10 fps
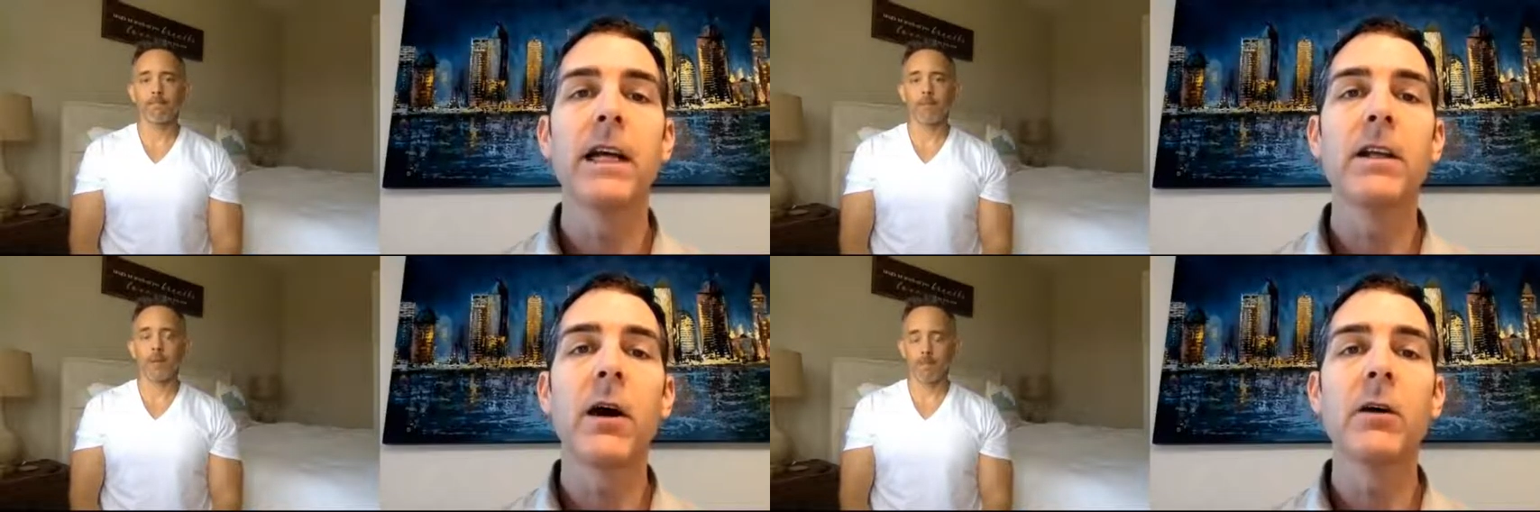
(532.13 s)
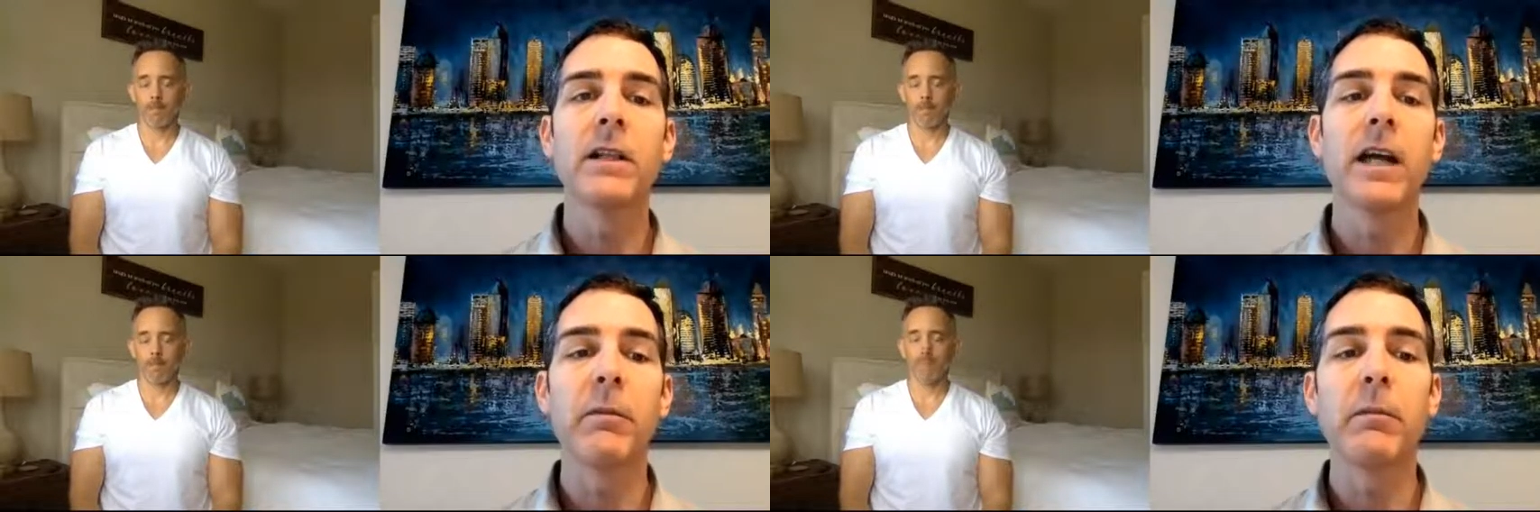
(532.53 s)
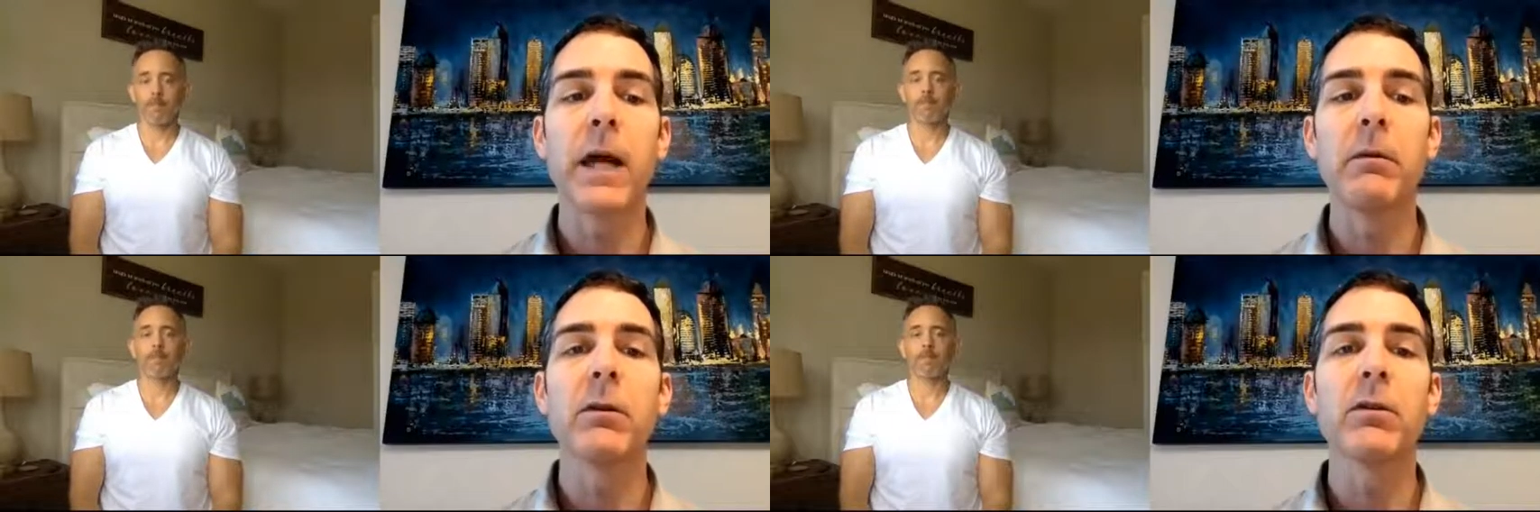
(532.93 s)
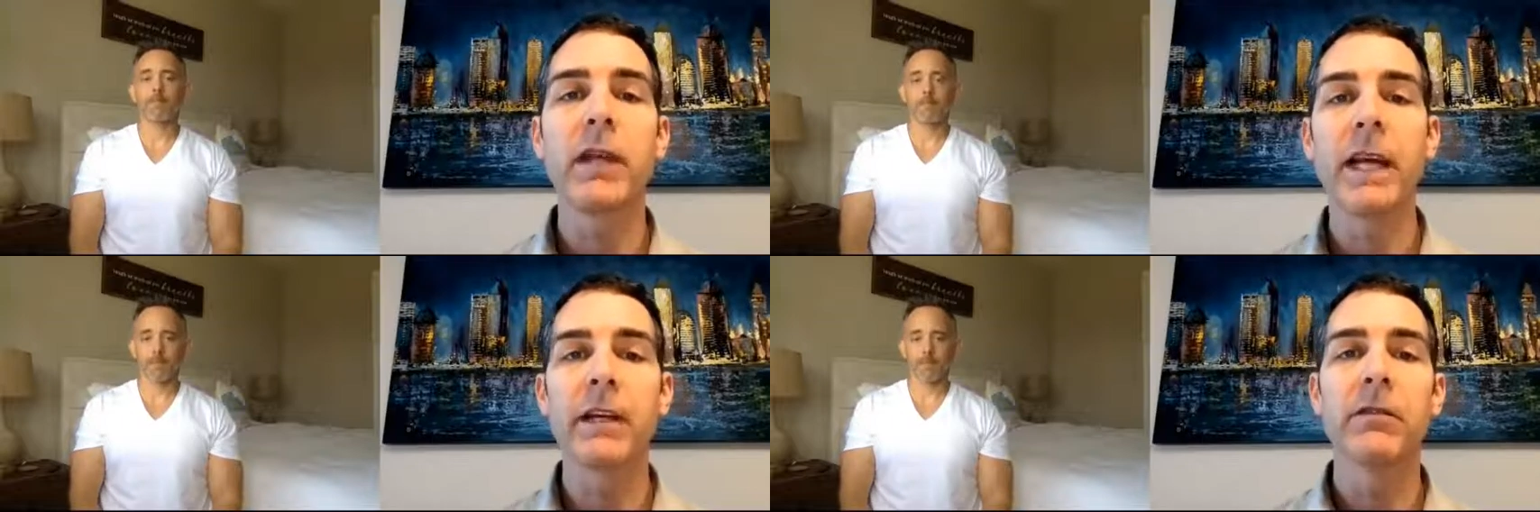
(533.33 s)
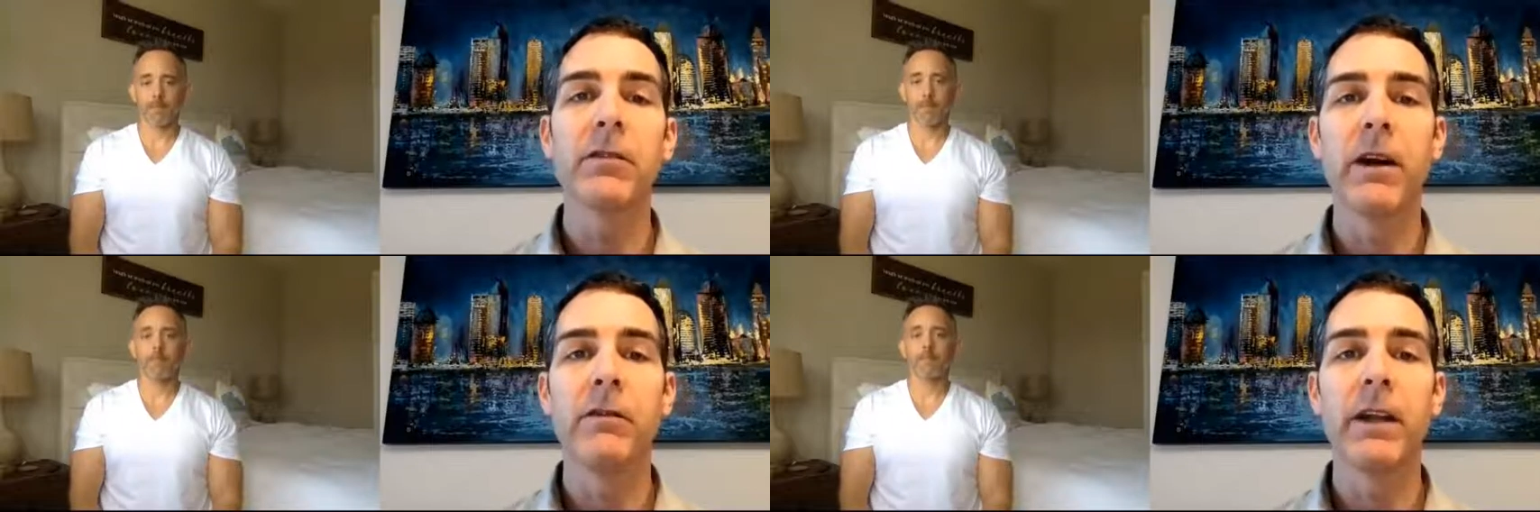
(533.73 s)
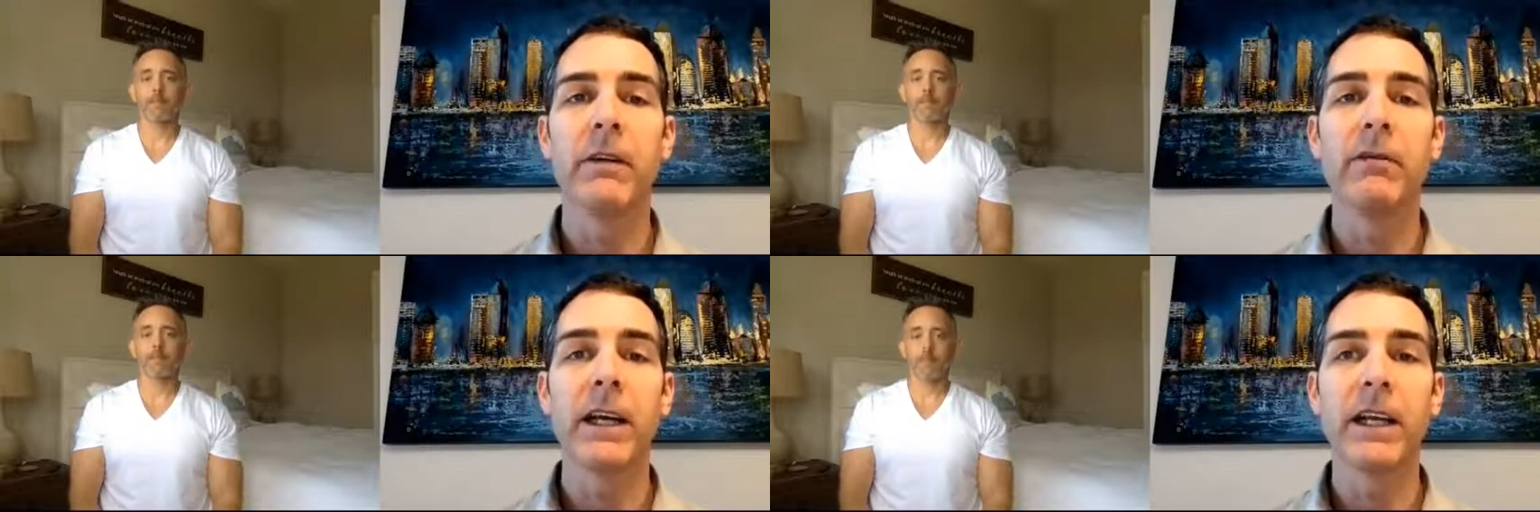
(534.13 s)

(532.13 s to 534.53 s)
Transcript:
Speaker 1: They know that that baby was taken from them.